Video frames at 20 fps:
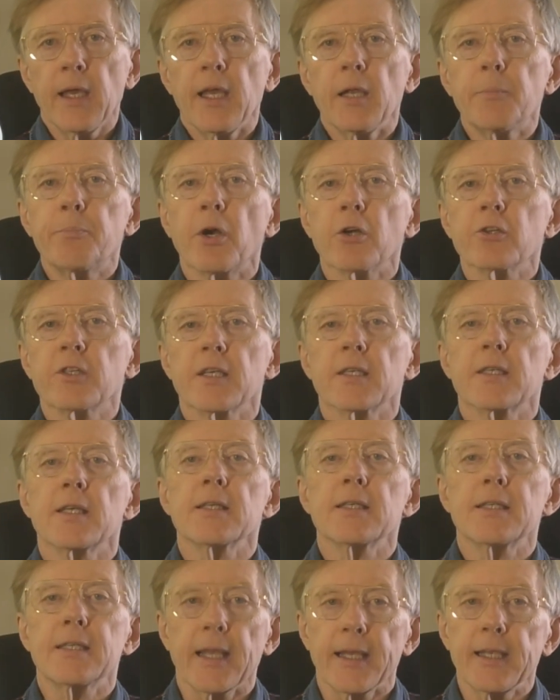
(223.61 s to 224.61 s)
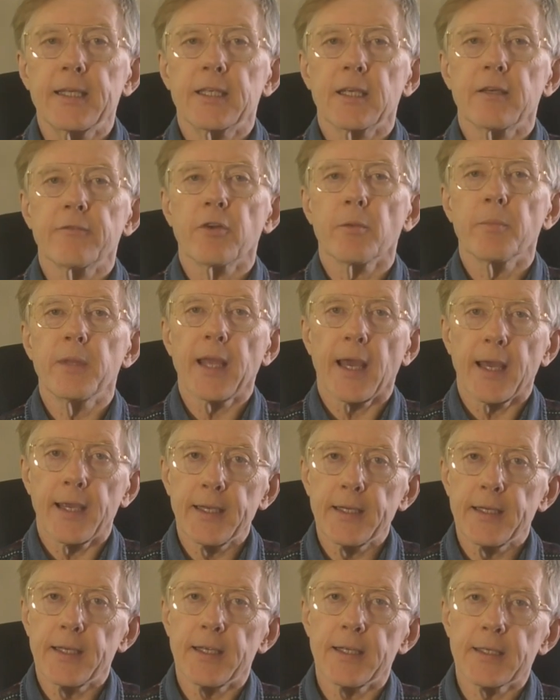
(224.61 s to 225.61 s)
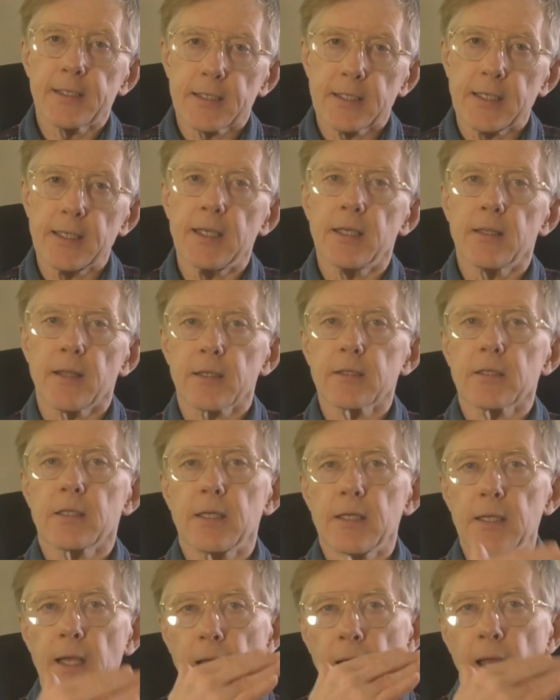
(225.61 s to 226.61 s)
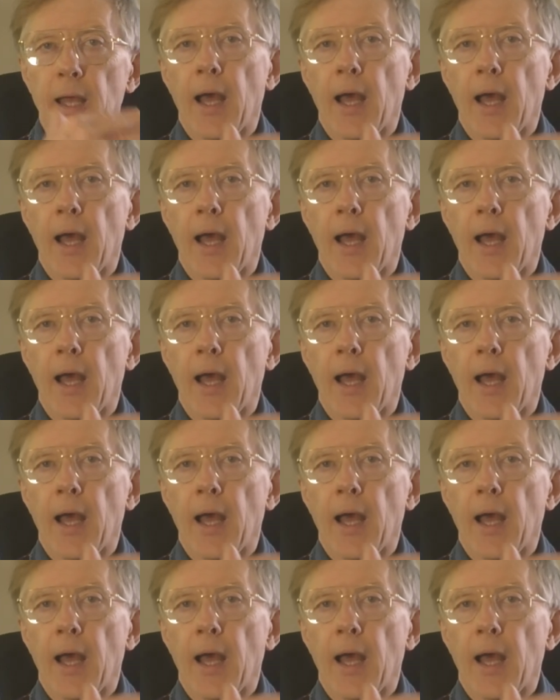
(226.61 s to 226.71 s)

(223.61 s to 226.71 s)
It processes data from the ADC, that's the